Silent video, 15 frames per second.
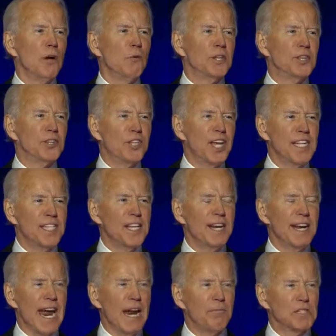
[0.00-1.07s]
with
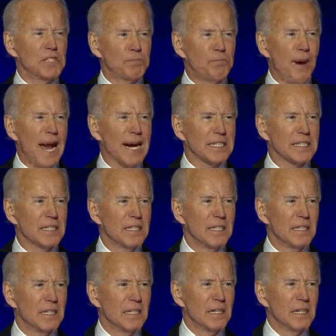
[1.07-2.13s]
dignity and respect,
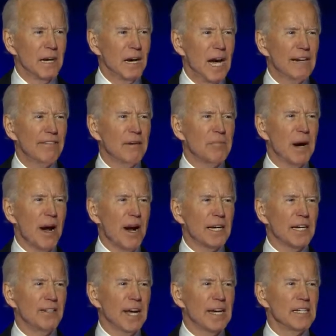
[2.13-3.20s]
ahead of
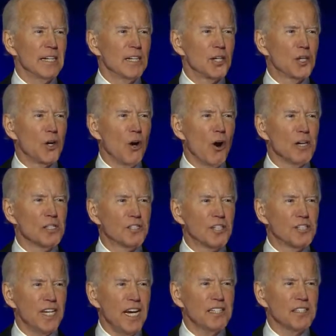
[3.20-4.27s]
America that cures
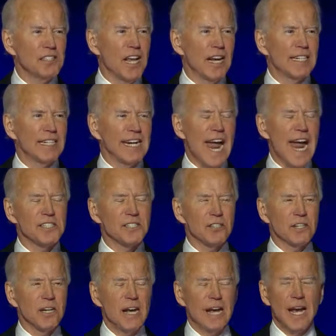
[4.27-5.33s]
diseases like
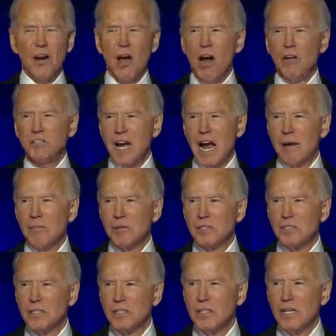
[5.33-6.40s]
cancer and
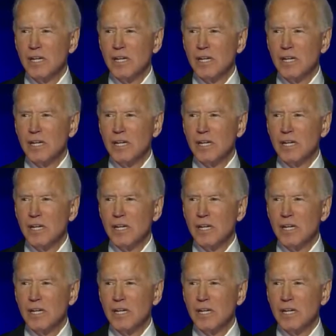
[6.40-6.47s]
Alzheimer's,